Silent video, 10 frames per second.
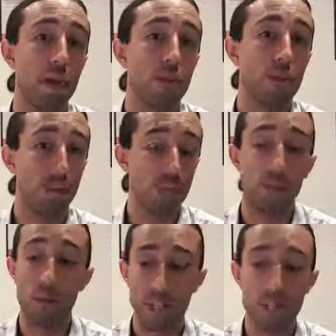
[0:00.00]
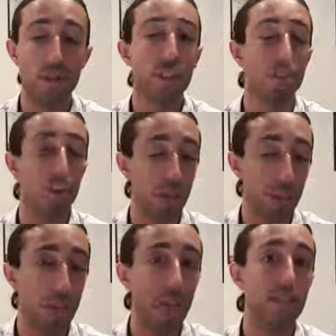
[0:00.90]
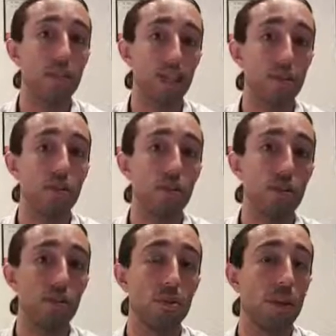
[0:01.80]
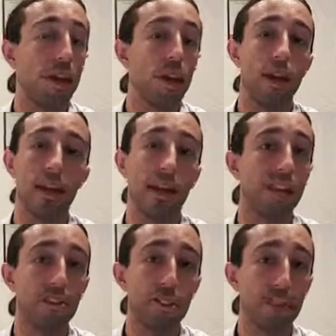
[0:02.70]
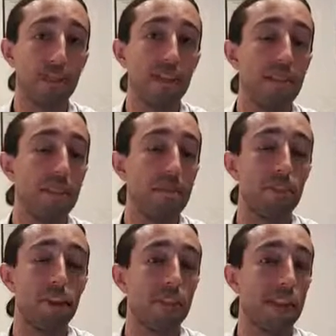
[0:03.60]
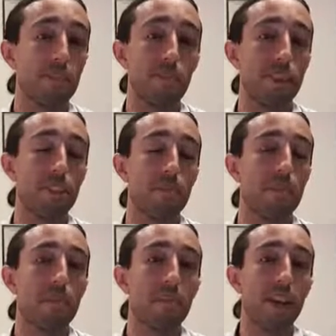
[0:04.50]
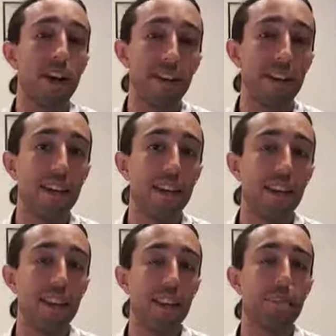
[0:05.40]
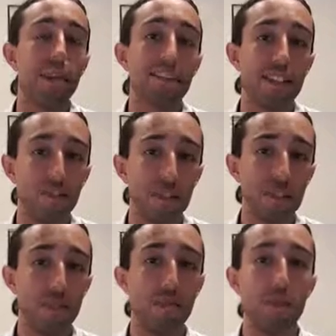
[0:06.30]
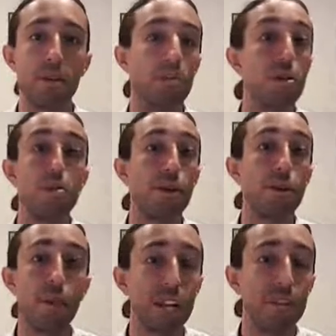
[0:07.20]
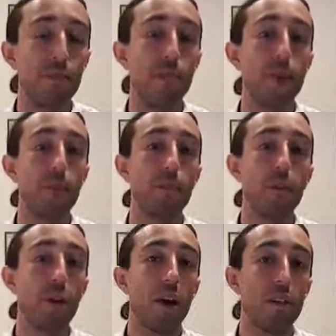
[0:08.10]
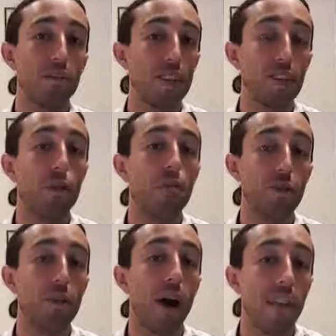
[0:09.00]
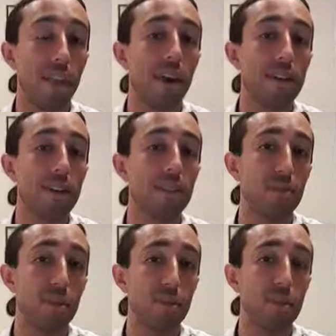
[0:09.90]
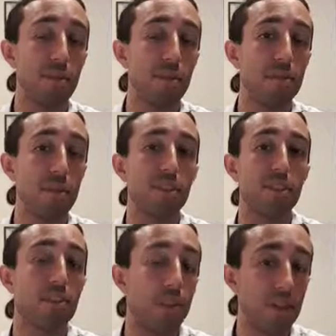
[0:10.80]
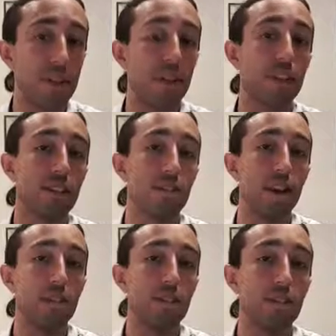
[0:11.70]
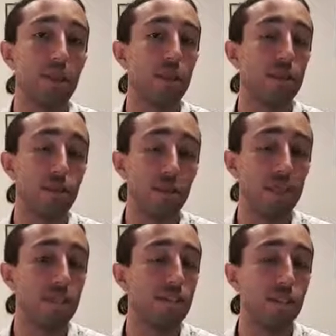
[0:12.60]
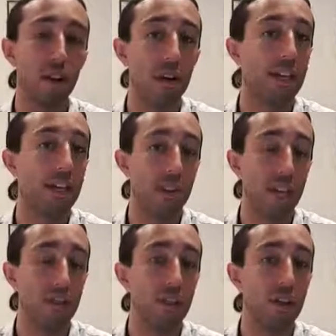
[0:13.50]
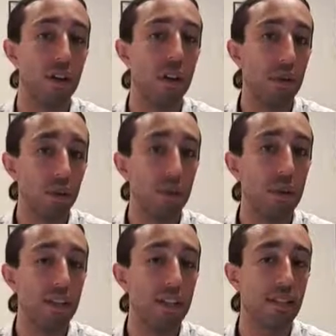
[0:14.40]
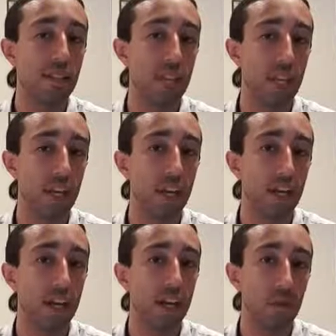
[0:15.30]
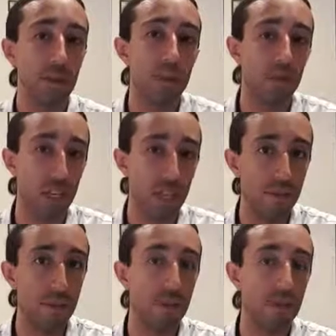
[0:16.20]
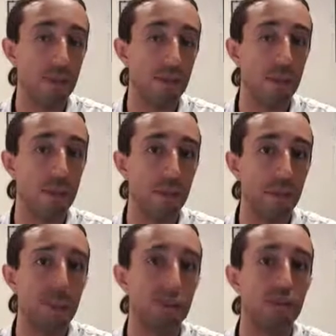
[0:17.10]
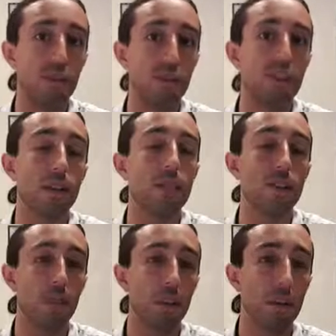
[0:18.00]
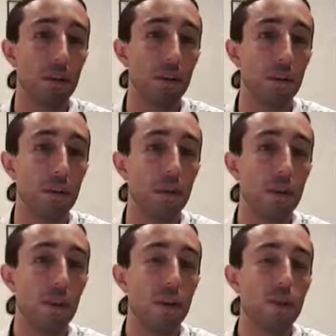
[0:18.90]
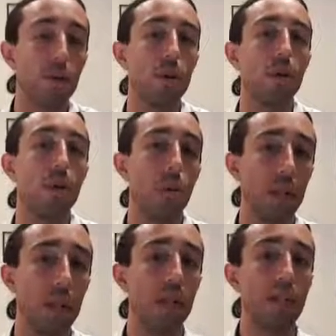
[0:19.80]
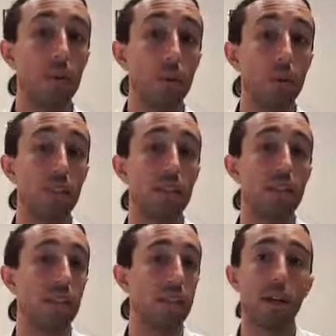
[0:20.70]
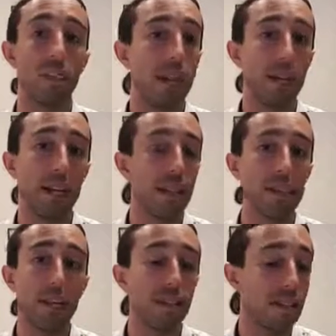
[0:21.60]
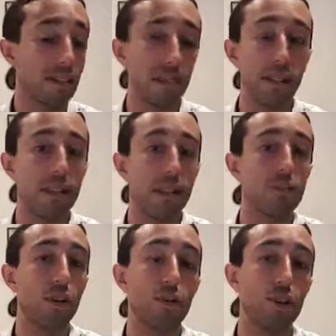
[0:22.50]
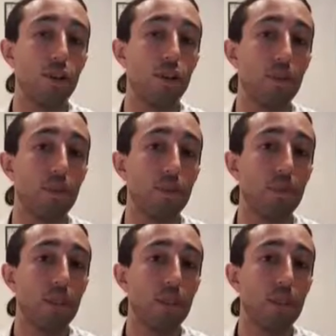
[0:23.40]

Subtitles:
So I'd say avoiding stress can be one of the biggest things you can do. Again, it's not going to be easy, but again, trying to find either the best things you can do, maybe you enjoy working from home, trying to also do other nice things for other people, such as supporting the others around you, whether it's your friends, your colleagues, or neighbors. All of these things are going to be really helping to relieve your own stress, especially if you're doing something for other people. So one of the things I would suggest is, again, as the simplest little token you can do,